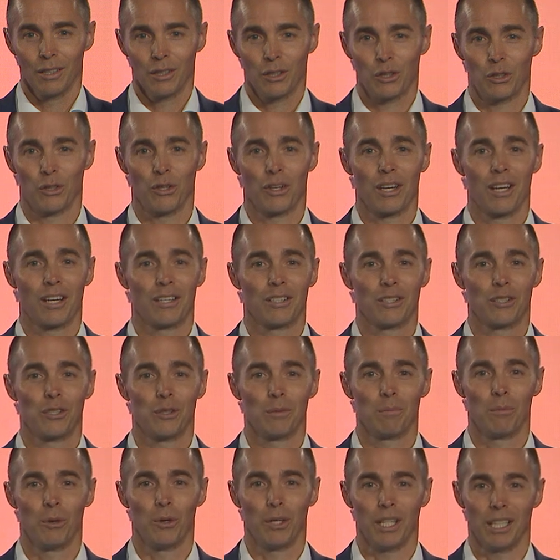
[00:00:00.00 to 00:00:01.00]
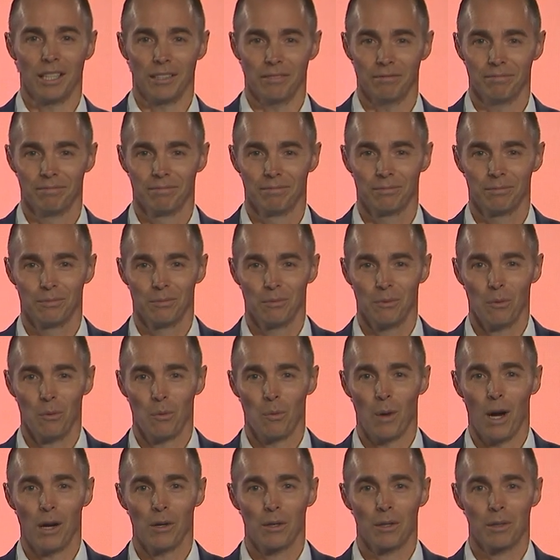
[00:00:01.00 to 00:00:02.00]
Kia ora and good morning.
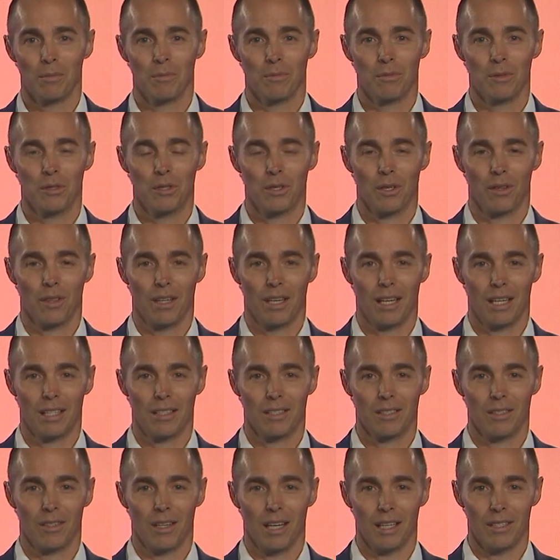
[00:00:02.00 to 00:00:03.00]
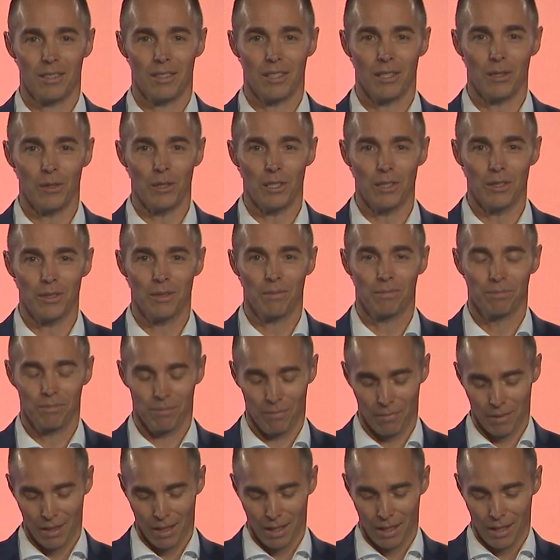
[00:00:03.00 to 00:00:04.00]
Welcome to the next in our series.
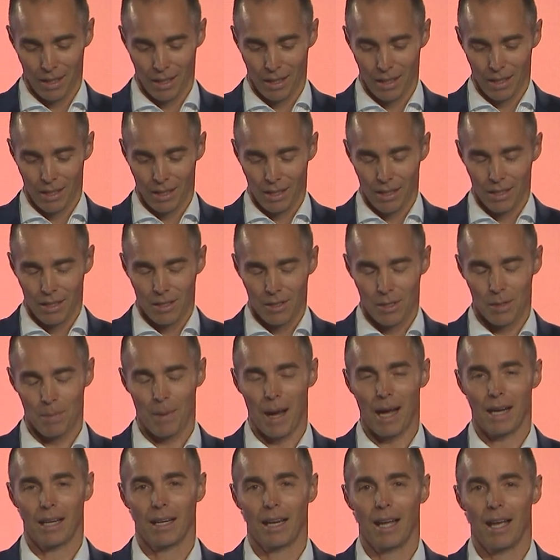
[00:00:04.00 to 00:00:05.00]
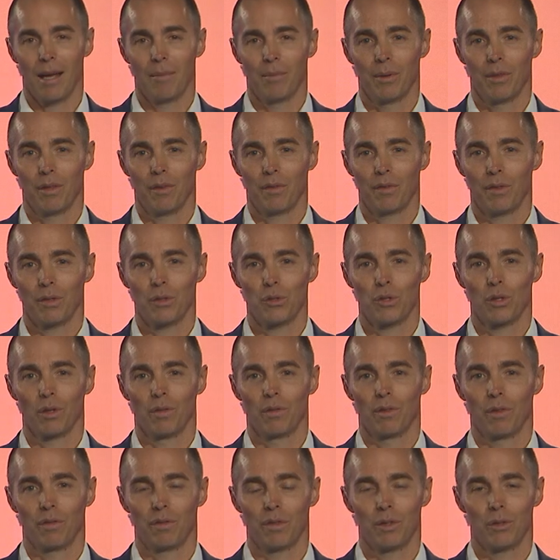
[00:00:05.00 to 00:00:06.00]
Spark Lab and the future
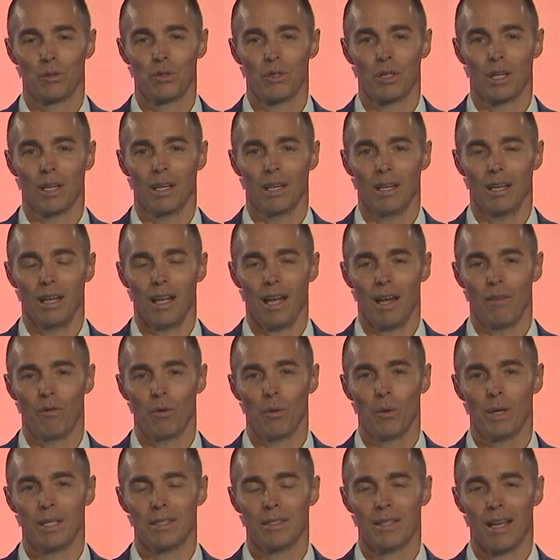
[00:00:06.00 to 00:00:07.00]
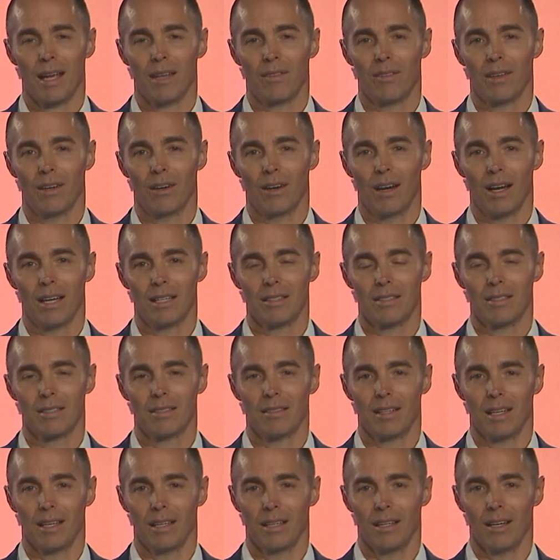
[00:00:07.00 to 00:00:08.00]
of the future have always had their eyes
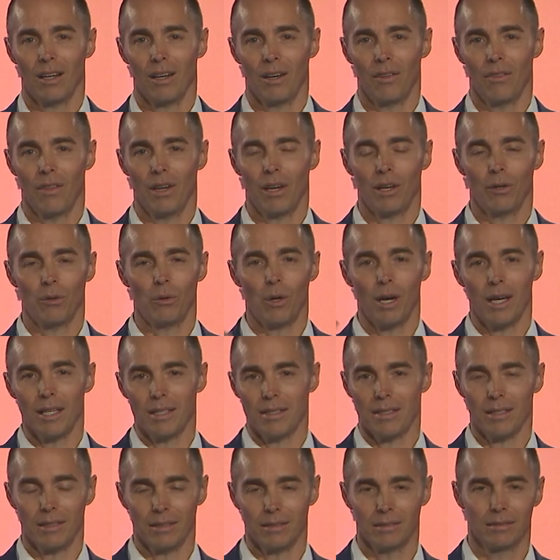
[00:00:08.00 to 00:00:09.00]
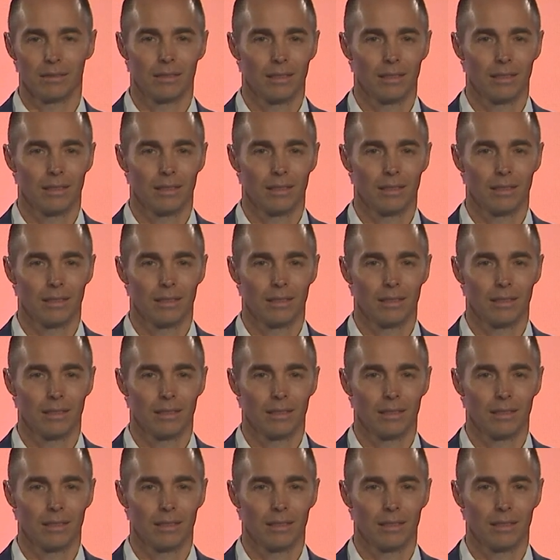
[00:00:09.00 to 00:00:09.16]
set on the horizon.